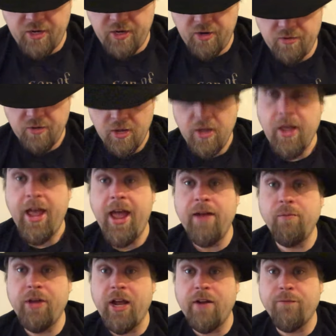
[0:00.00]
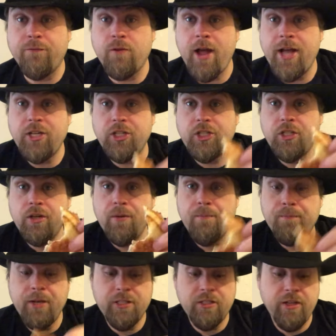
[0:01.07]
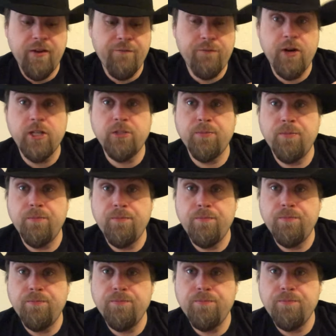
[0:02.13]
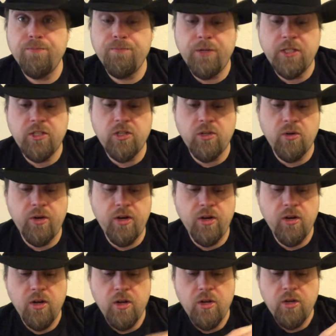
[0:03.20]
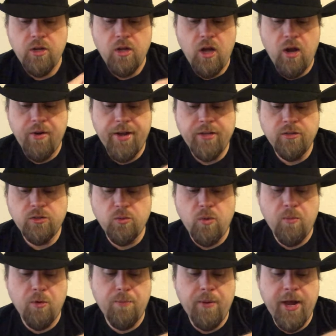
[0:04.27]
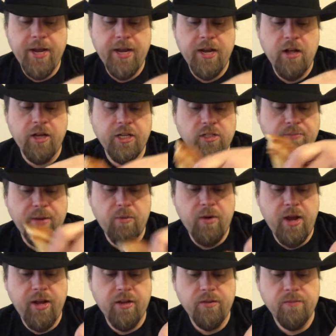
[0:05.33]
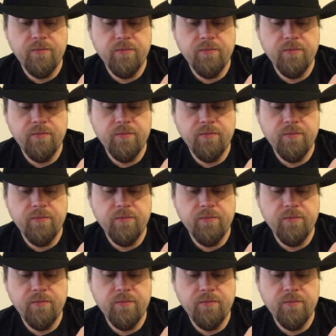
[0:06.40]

here, and we got a fresh, basically a fresh pizza dough right here. All right, so one more bite and I'll get to my rating.